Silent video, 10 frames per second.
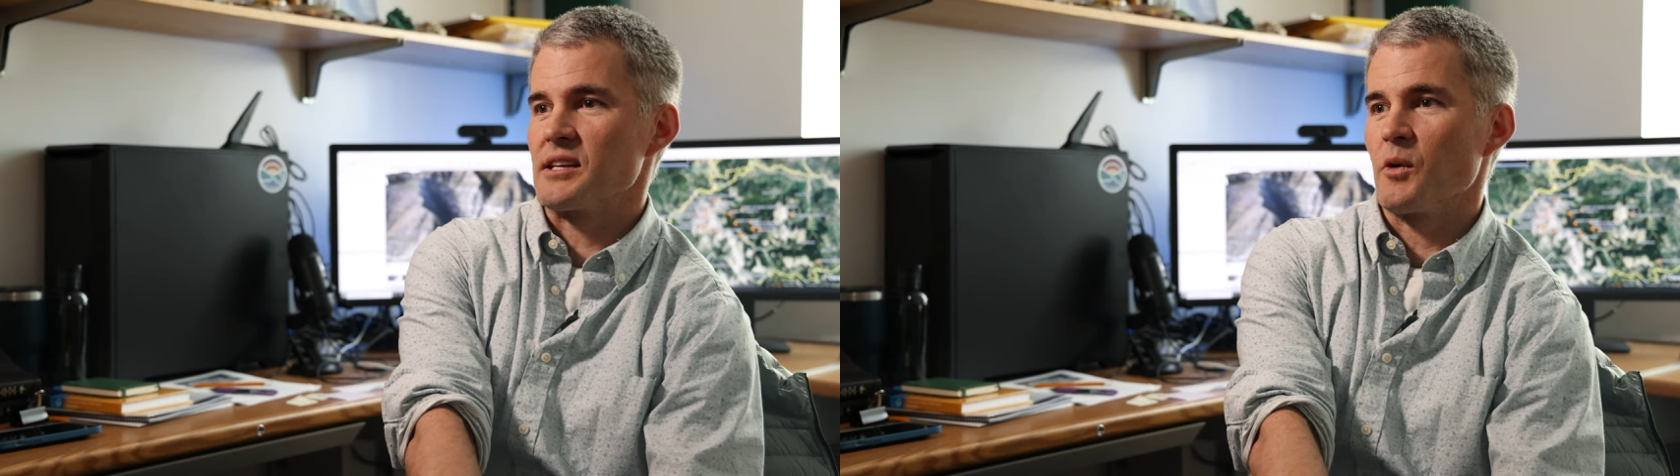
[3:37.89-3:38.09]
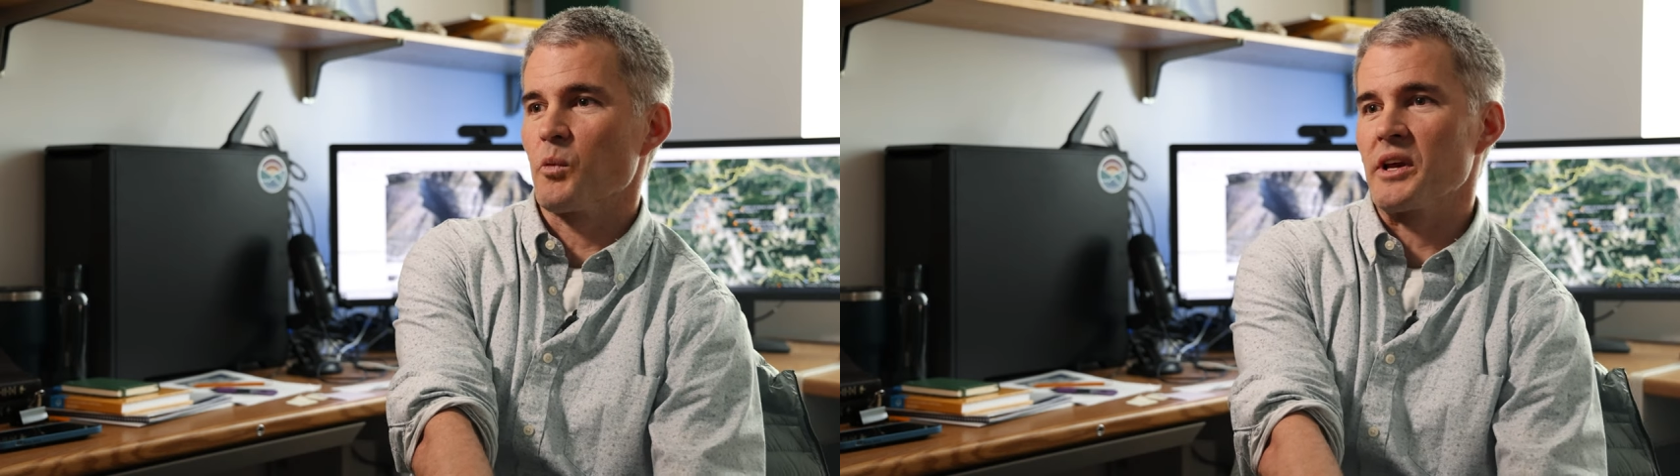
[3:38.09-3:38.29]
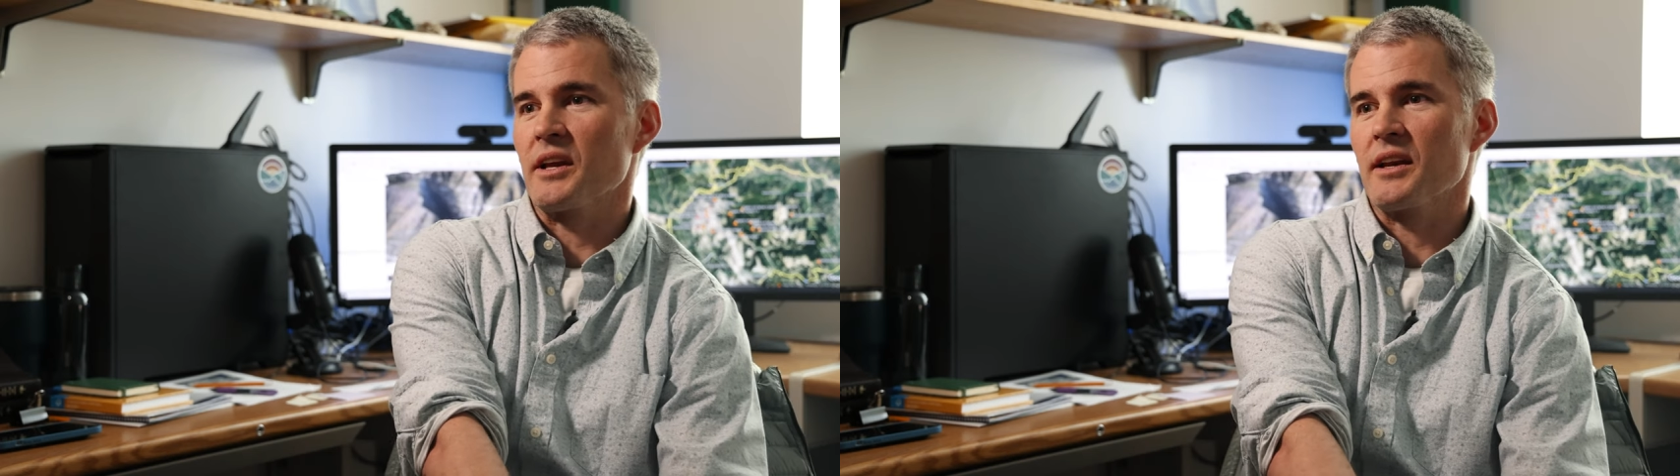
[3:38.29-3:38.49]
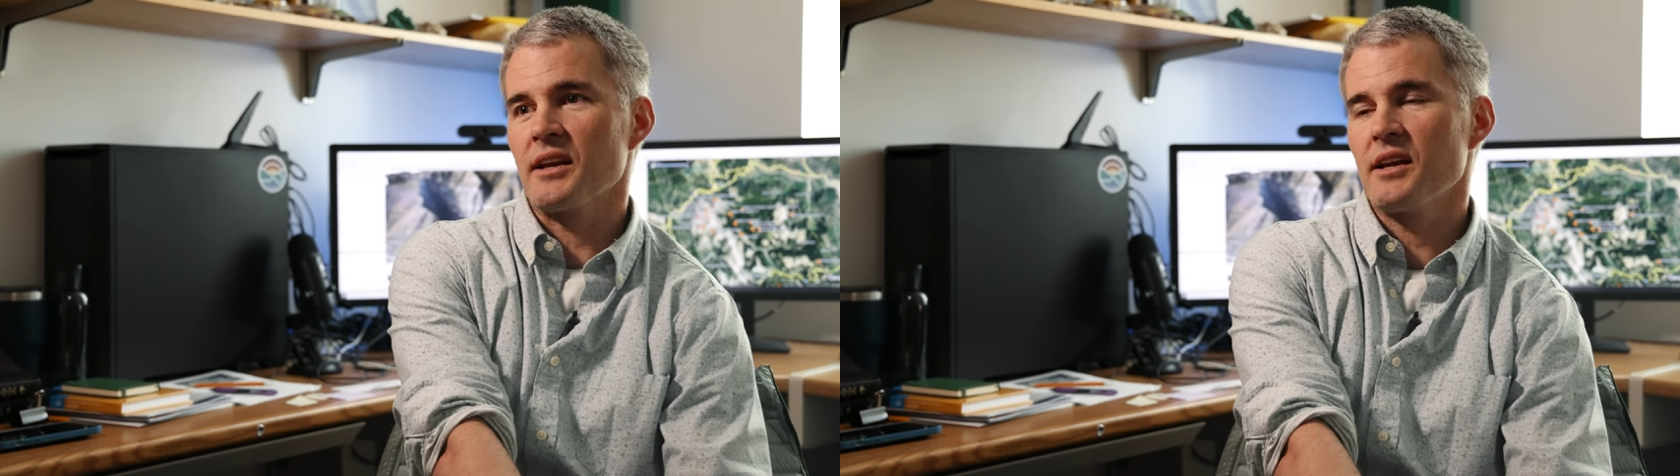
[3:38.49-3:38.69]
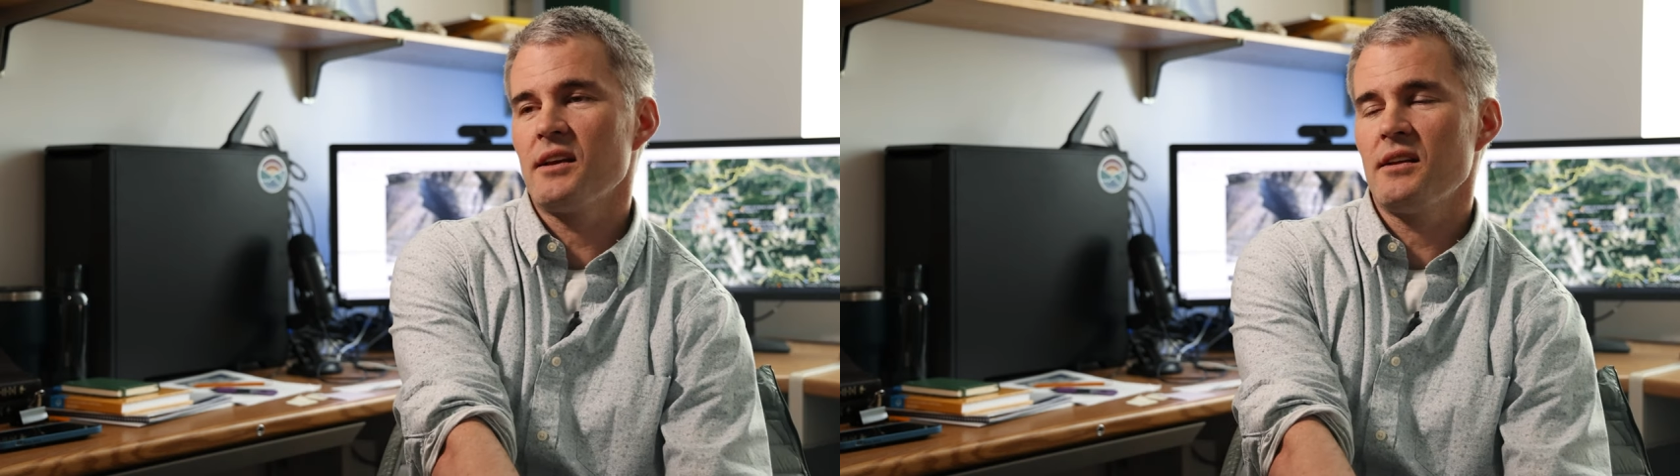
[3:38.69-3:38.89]
that we
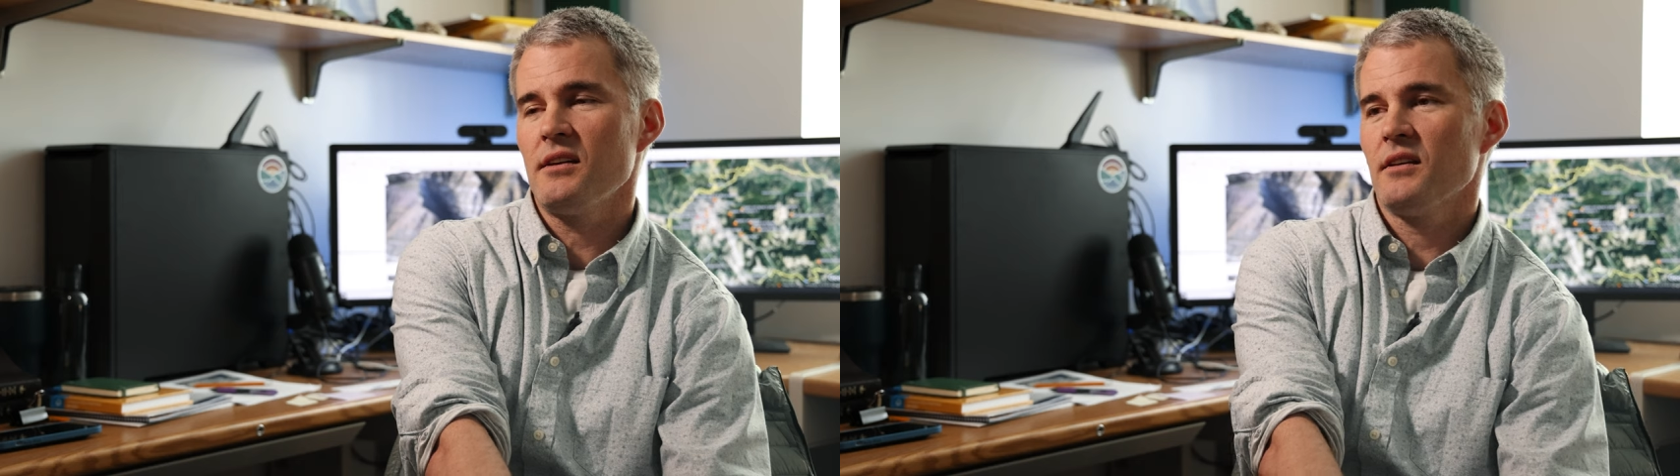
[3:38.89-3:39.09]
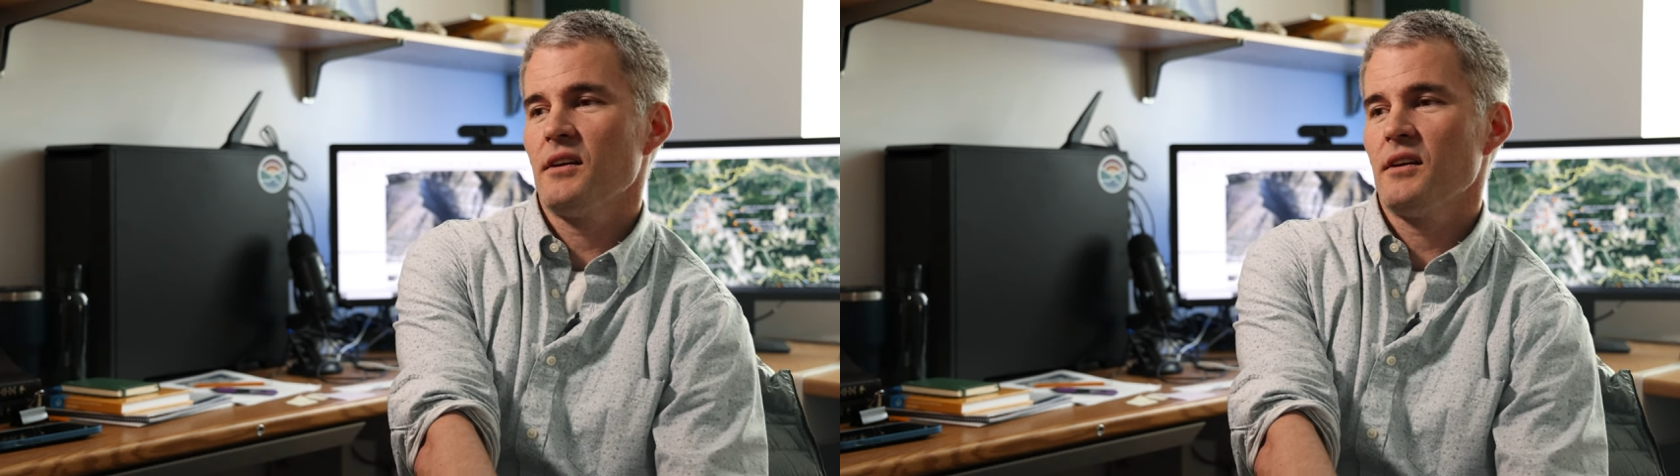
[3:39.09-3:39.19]
need